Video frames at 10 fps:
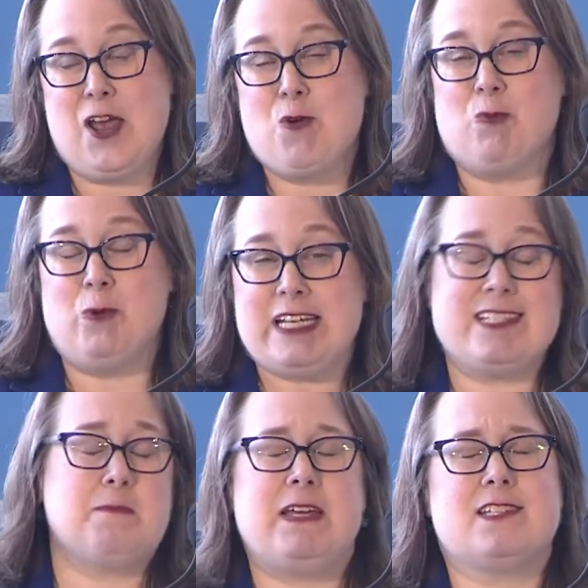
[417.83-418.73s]
We
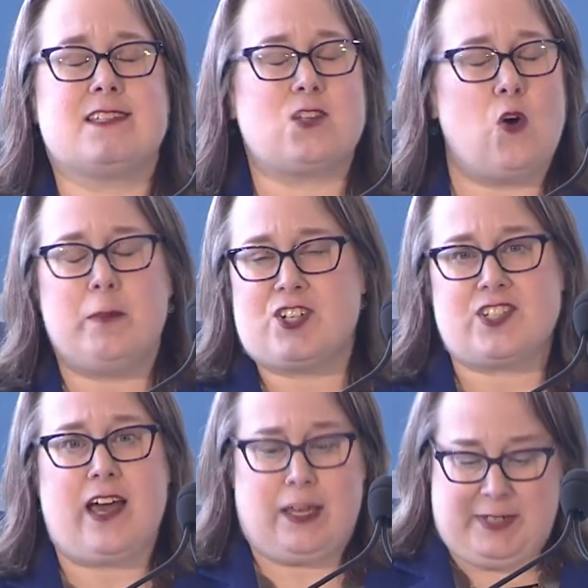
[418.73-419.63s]
spent so much
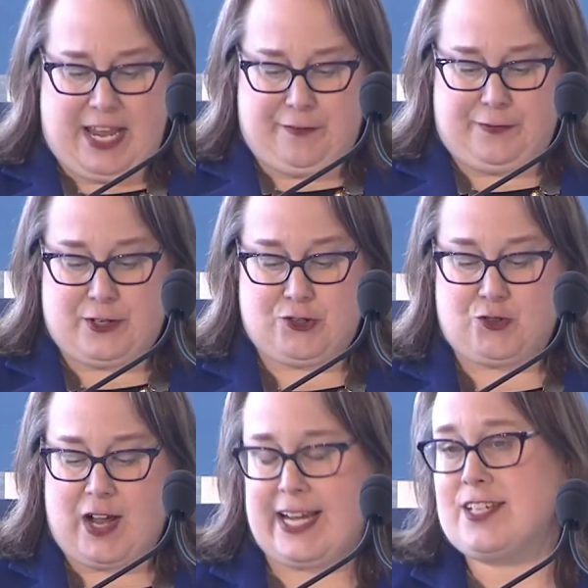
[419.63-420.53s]
time and effort
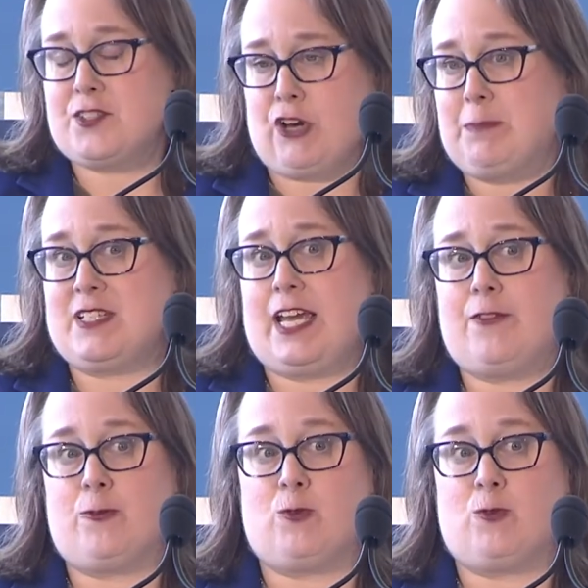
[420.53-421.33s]
trying to scrape together the